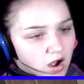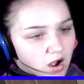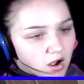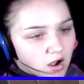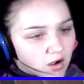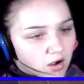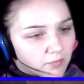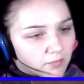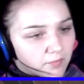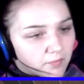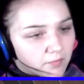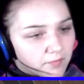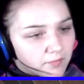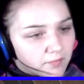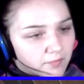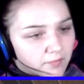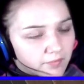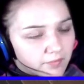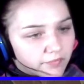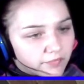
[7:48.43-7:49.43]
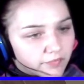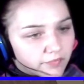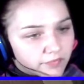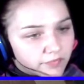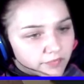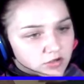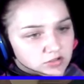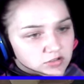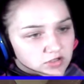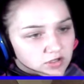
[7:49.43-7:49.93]
Oh.
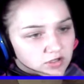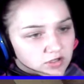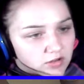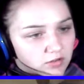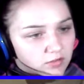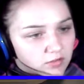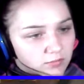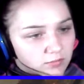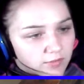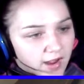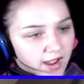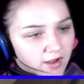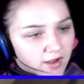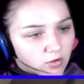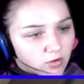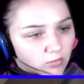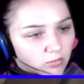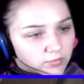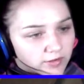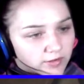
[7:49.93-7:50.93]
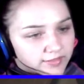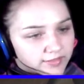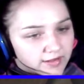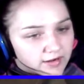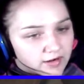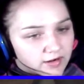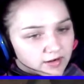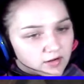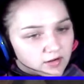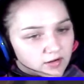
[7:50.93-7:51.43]
There's a rat hole right
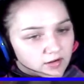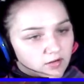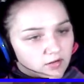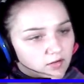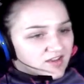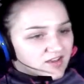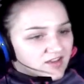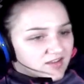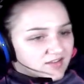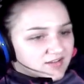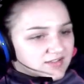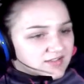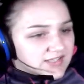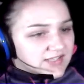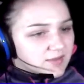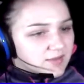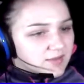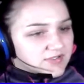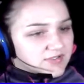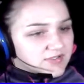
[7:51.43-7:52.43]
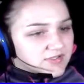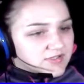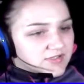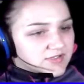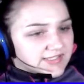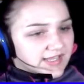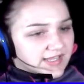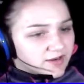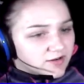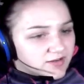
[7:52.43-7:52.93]
there. This game
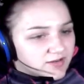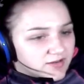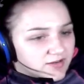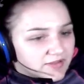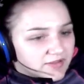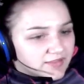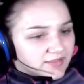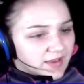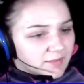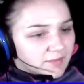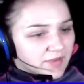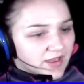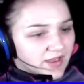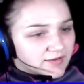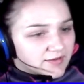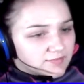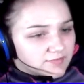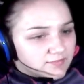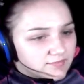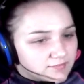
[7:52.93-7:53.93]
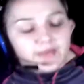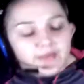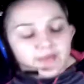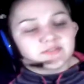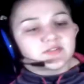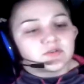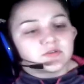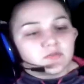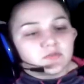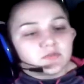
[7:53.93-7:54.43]
isn't scaring me that bad.
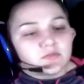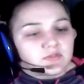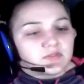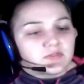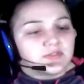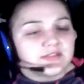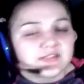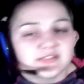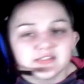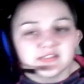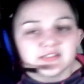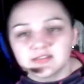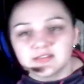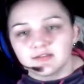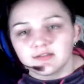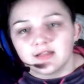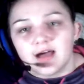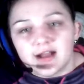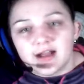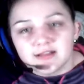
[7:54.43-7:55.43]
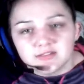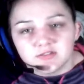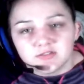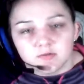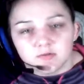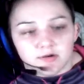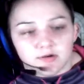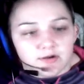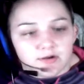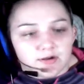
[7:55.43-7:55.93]
Okay, so this is the last
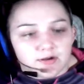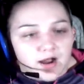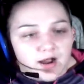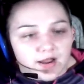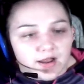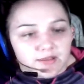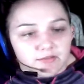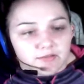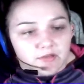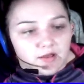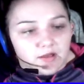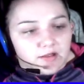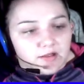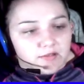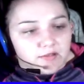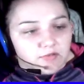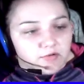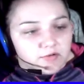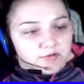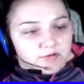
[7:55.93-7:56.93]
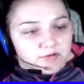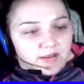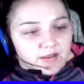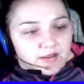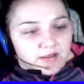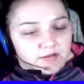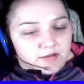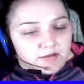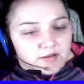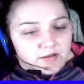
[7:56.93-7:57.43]
door I looked
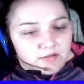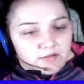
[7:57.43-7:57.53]
at.